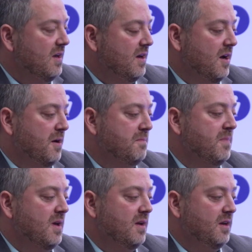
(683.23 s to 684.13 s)

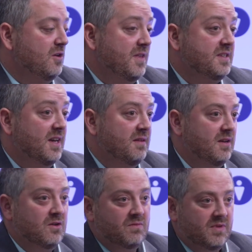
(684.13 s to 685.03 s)
If they say,
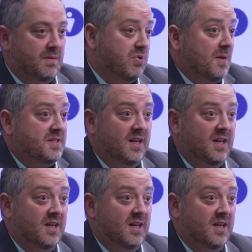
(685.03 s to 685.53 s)
they probably